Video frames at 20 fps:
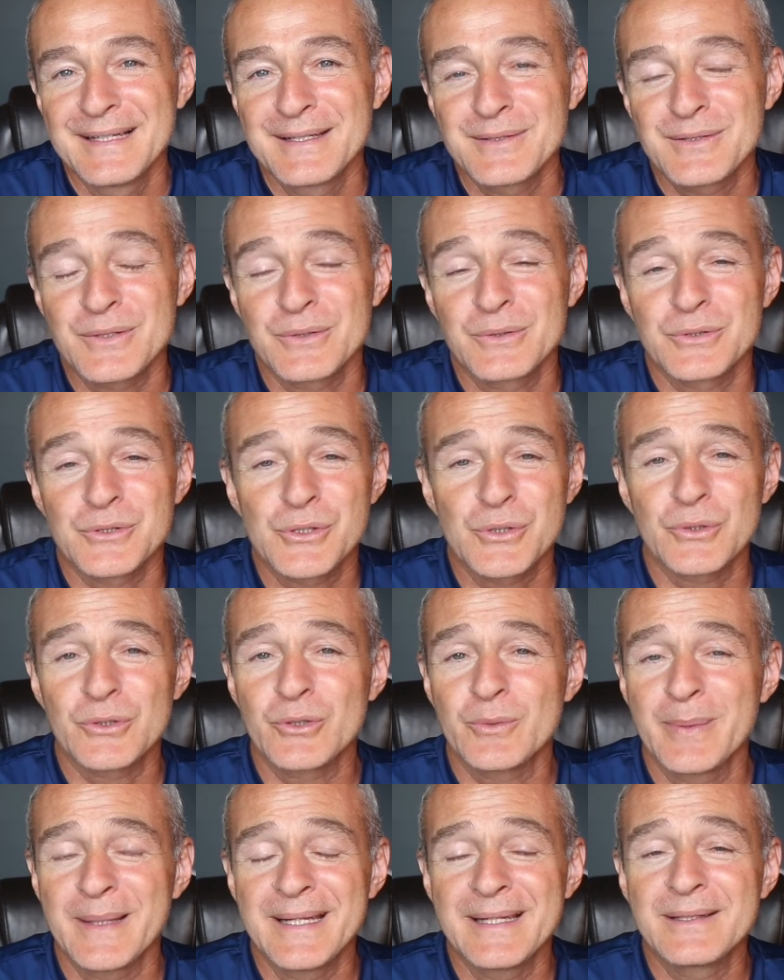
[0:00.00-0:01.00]
So
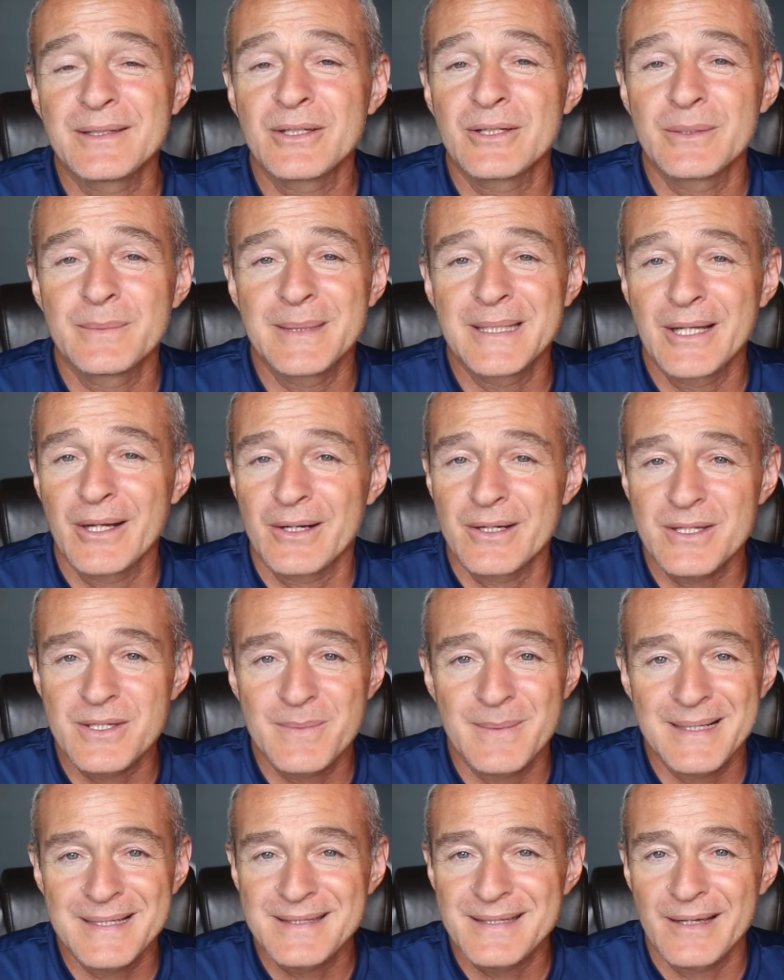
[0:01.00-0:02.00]
shoulder pain could be
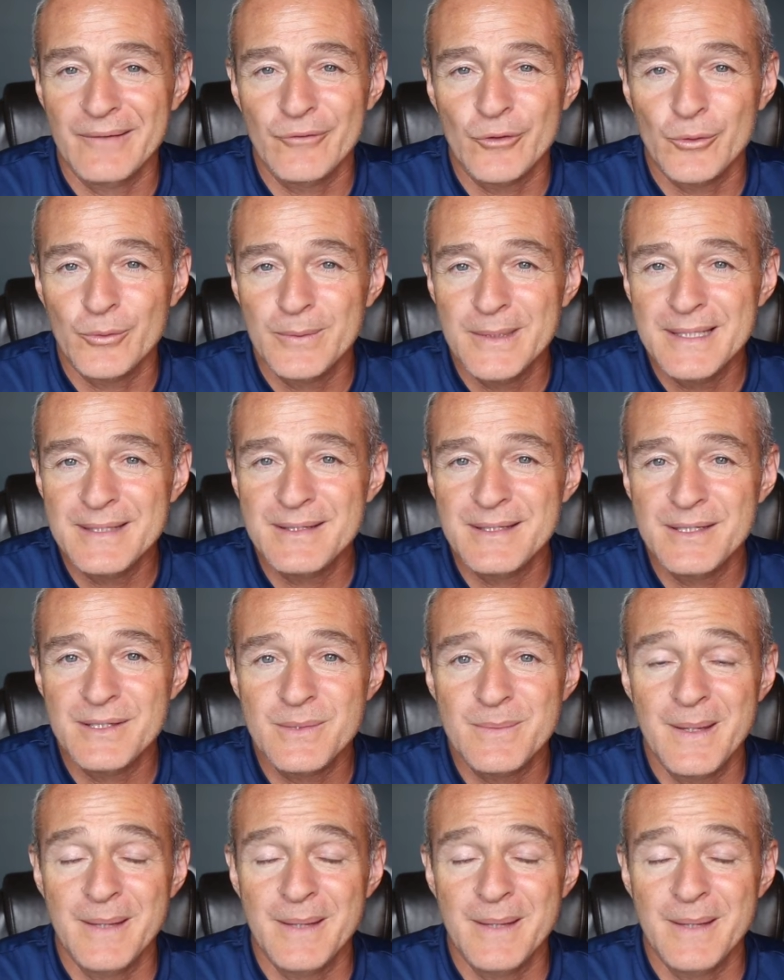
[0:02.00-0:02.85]
caused by several reasons.